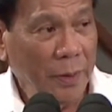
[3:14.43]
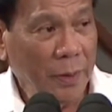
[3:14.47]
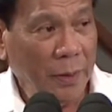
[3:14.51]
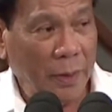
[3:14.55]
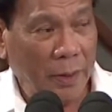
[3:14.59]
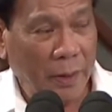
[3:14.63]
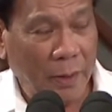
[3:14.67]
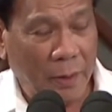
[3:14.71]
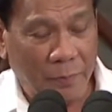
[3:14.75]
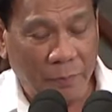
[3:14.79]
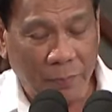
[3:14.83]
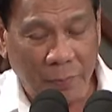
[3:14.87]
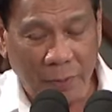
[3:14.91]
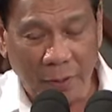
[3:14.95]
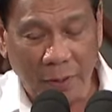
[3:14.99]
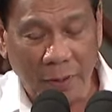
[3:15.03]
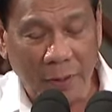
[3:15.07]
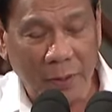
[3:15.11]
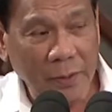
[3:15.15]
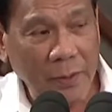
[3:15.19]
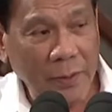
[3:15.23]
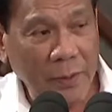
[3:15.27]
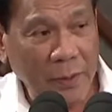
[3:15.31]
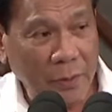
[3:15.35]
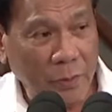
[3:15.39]
he helped me a
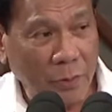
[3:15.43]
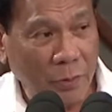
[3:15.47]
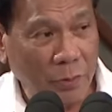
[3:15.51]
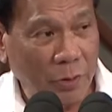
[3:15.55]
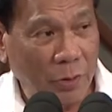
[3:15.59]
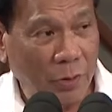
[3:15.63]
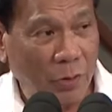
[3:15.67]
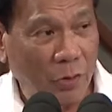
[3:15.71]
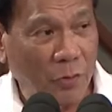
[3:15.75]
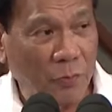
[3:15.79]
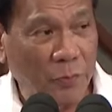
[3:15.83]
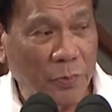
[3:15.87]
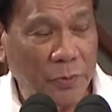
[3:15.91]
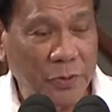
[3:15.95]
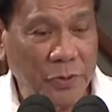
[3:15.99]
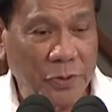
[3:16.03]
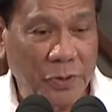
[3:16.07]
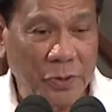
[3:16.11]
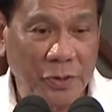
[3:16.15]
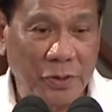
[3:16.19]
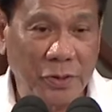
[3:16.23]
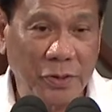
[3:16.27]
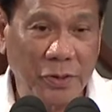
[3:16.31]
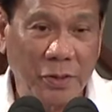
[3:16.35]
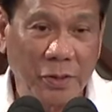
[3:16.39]
lot. Tony
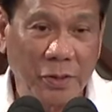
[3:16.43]
Lopez is